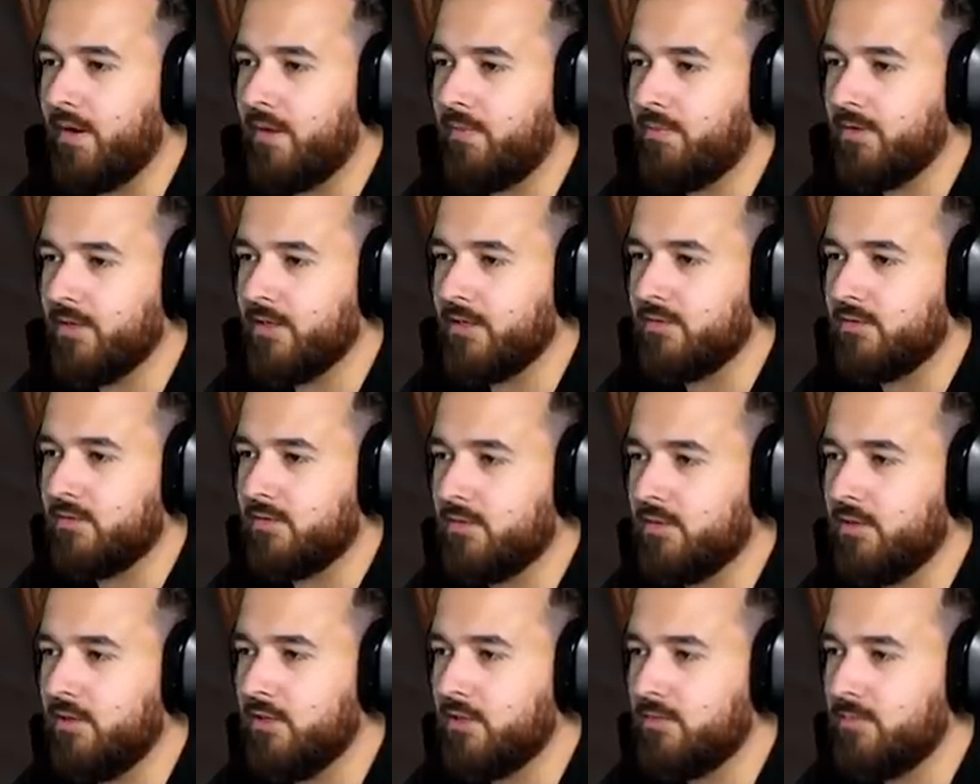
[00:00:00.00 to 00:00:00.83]
but I want to
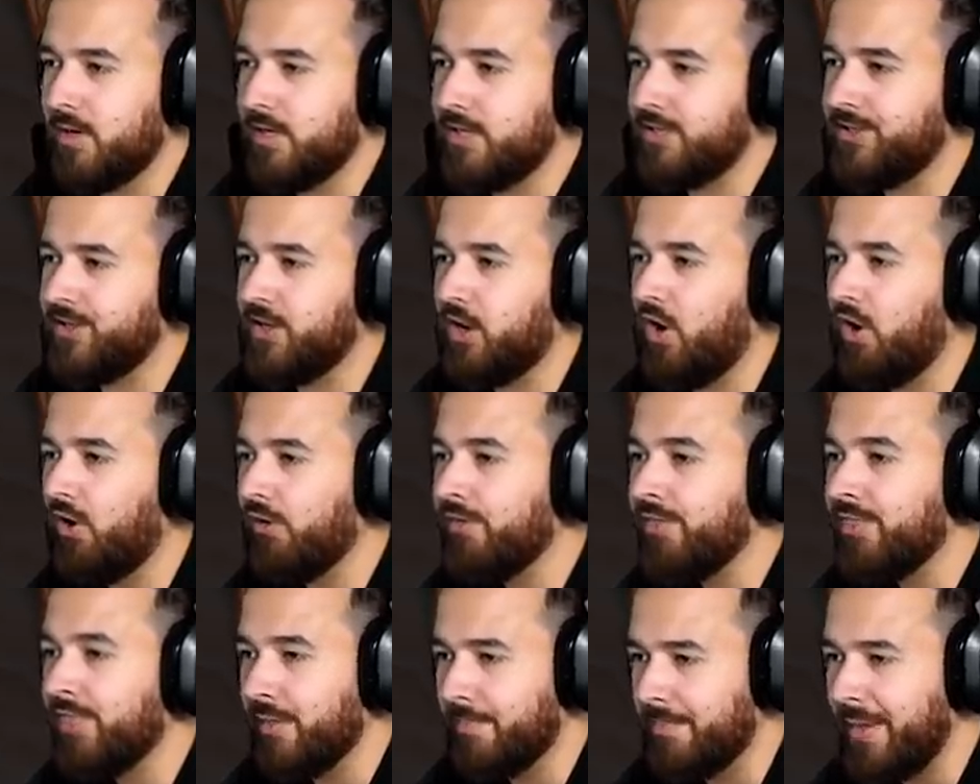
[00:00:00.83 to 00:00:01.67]
use magic
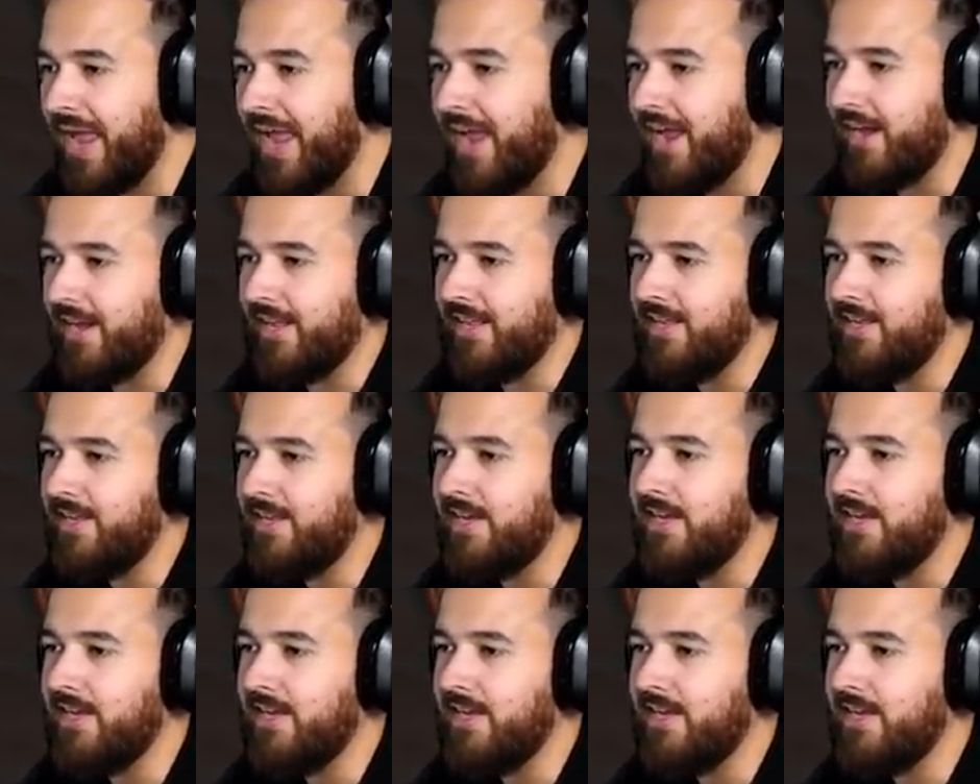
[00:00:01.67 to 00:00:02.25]
on the pet,